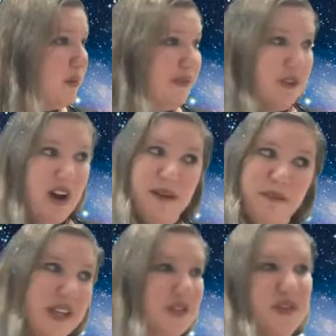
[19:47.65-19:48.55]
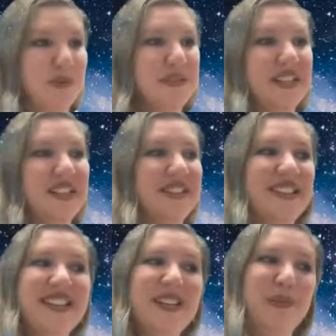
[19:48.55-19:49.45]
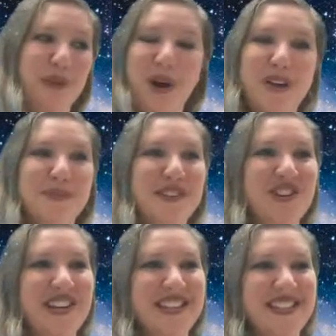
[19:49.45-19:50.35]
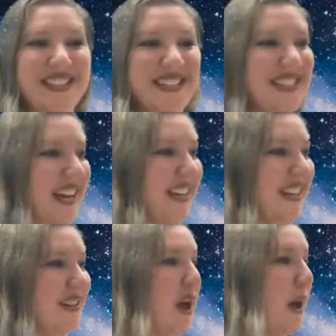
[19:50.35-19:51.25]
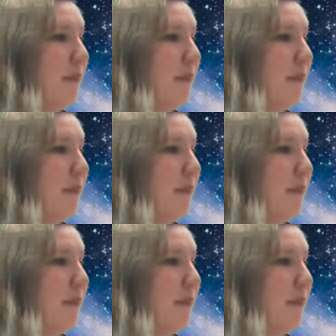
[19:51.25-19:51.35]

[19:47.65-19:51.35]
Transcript: we've got Maelstrom still in the lead with Cosmic Chances in second,